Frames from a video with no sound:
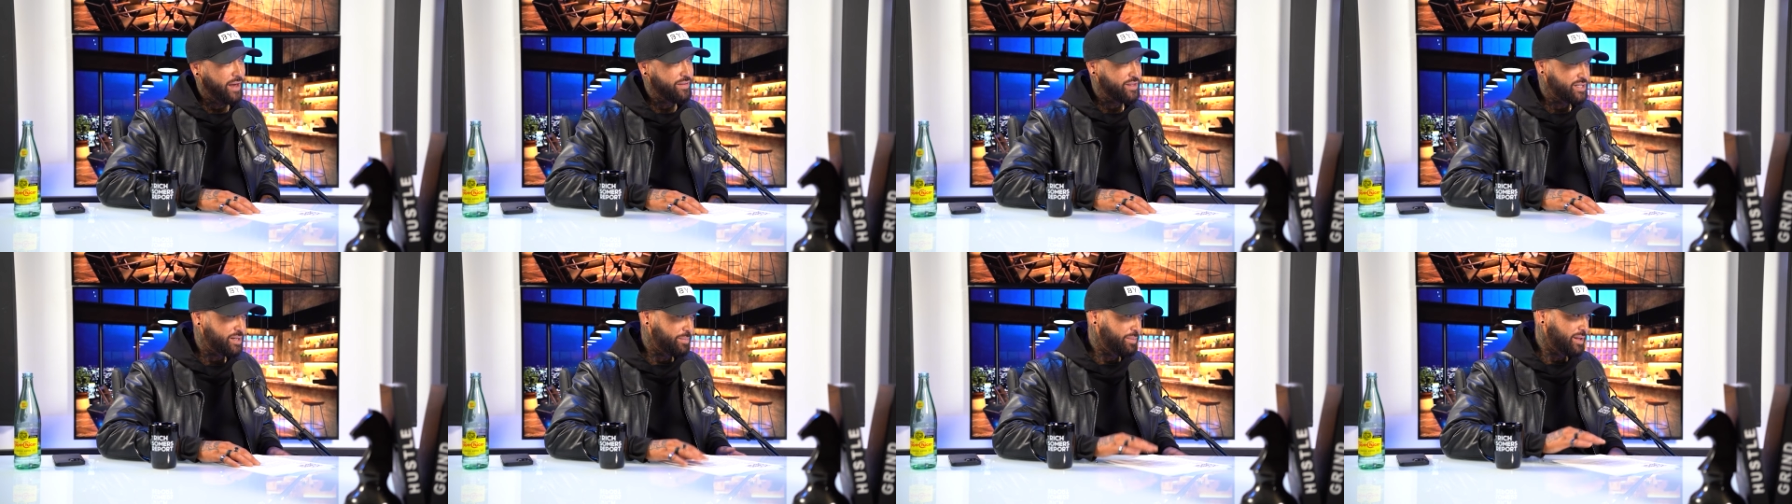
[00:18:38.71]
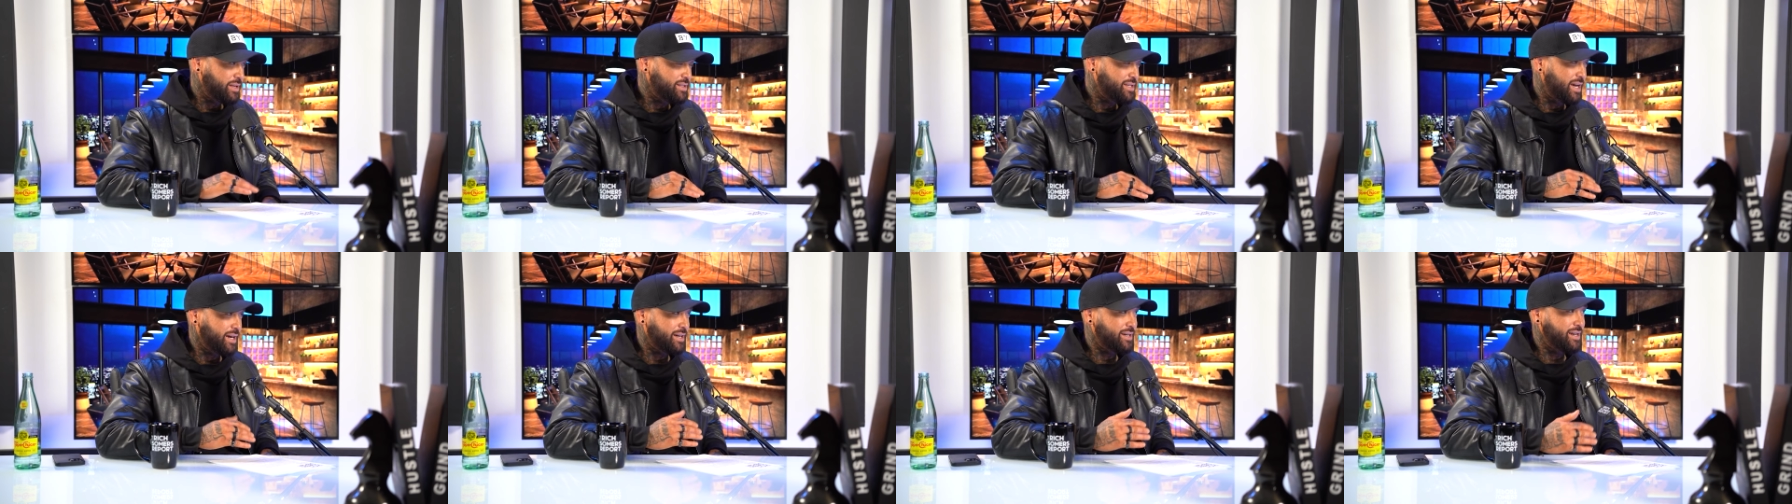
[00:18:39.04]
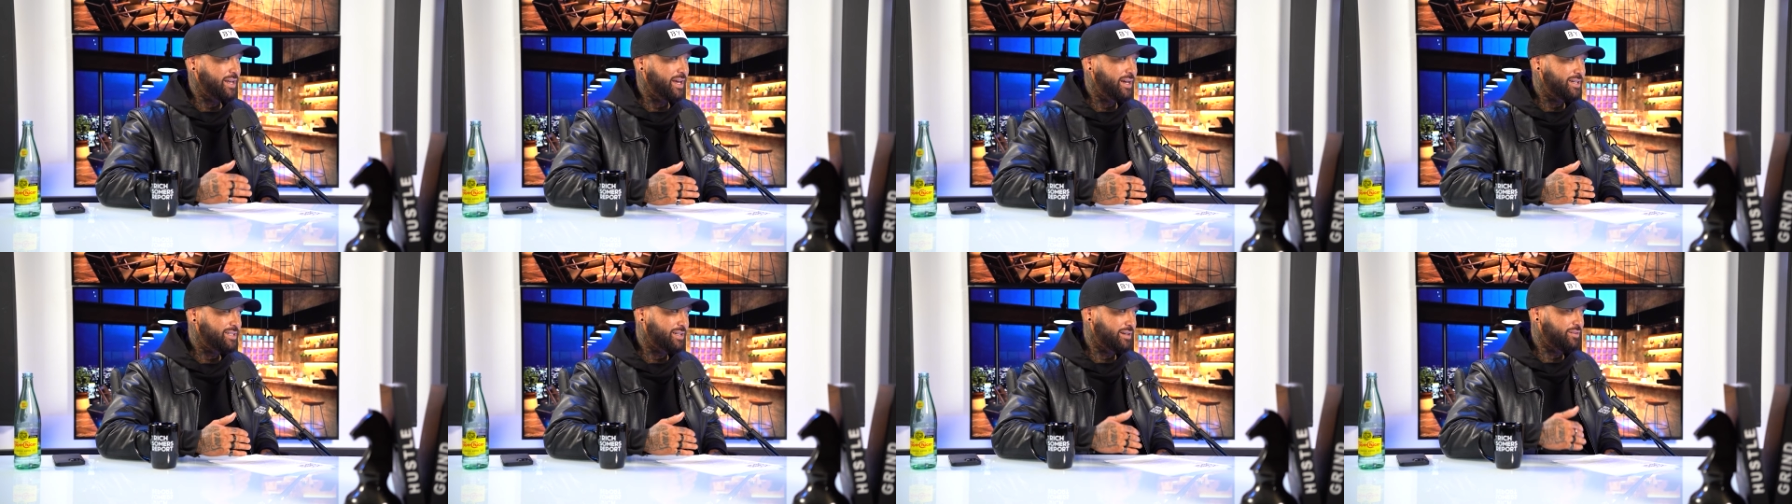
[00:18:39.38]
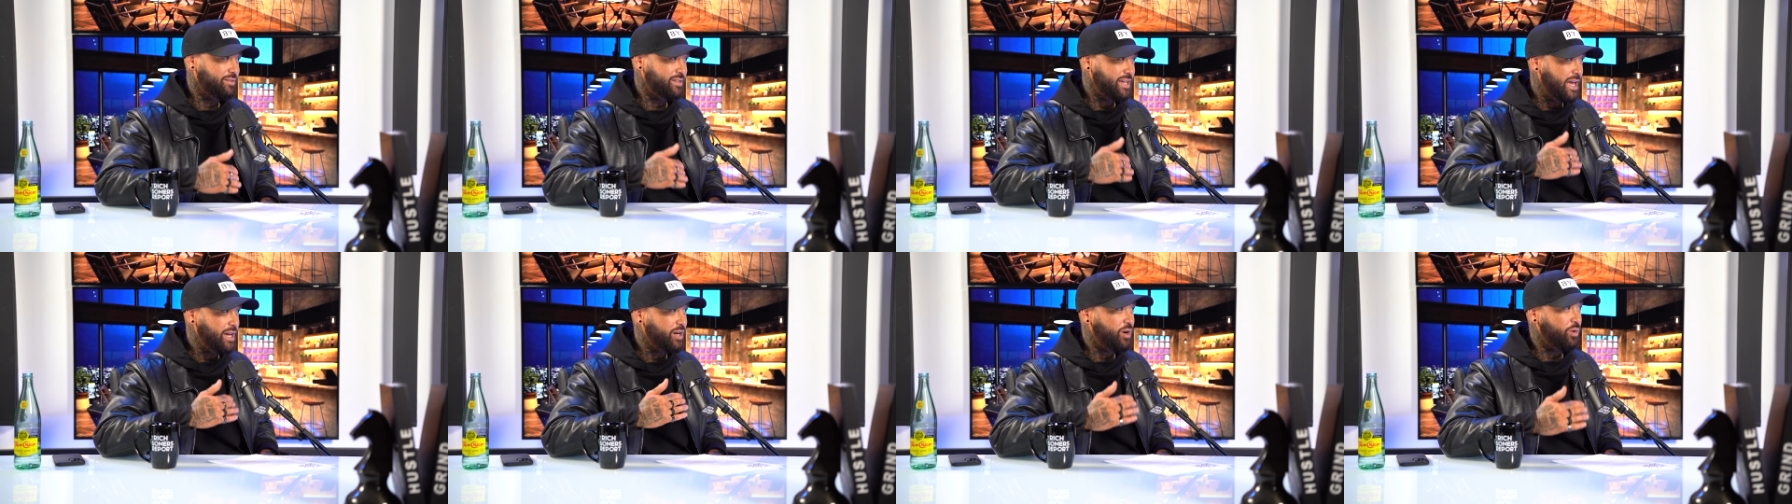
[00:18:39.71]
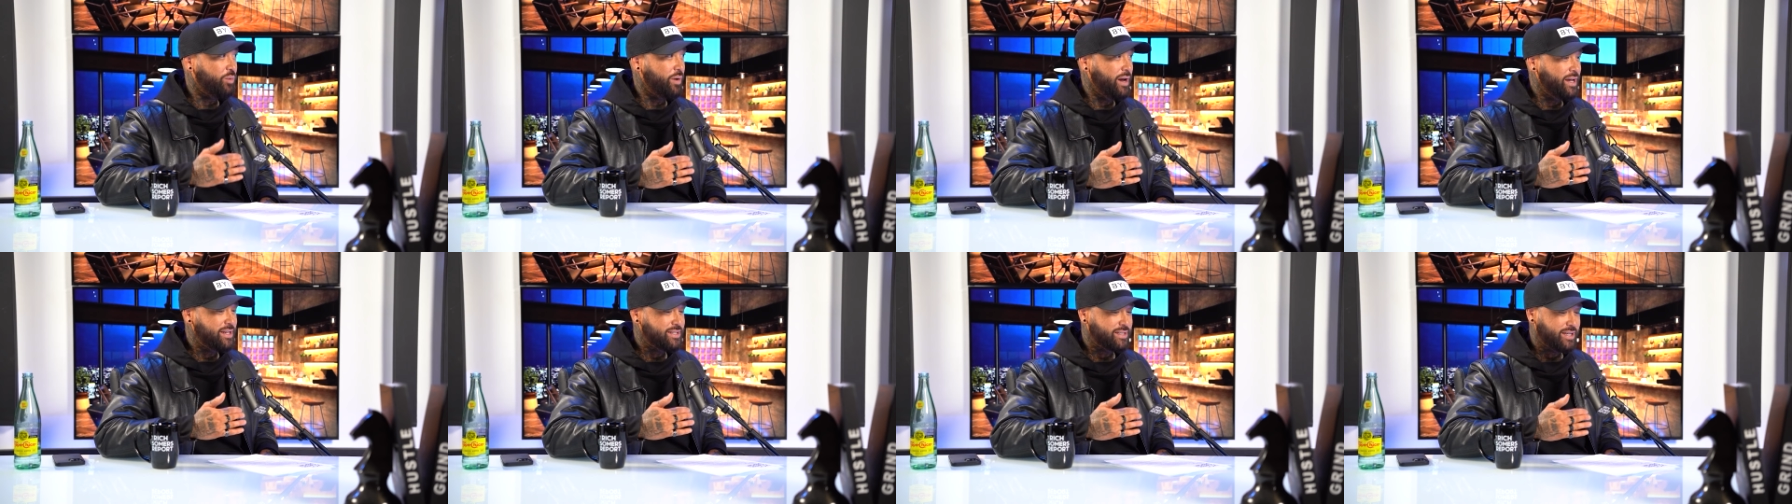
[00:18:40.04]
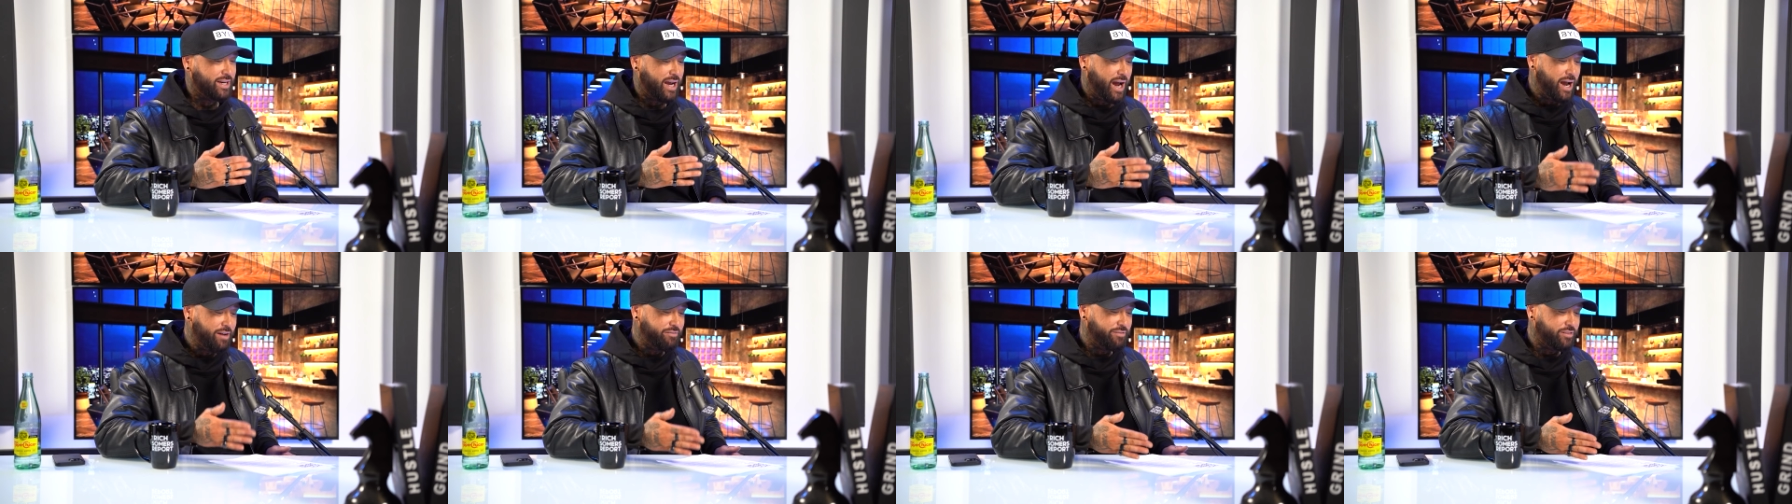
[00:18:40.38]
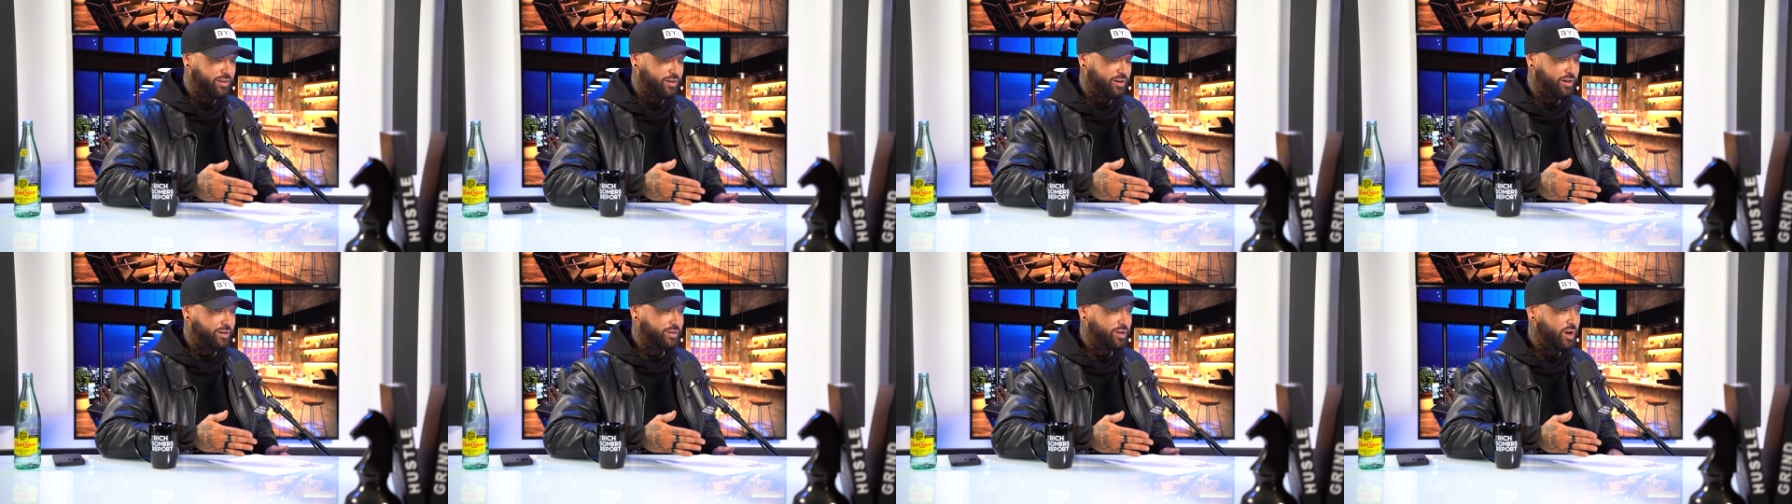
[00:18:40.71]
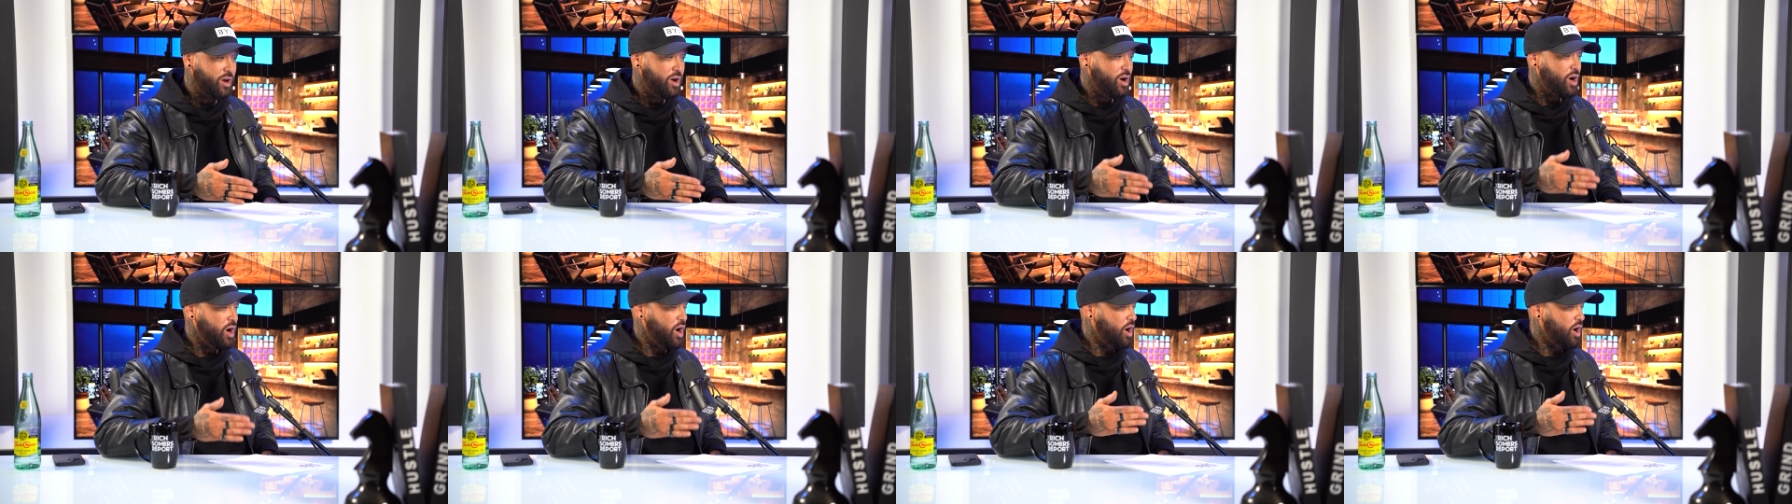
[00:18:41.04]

and some of the techniques and takeaways that I've learned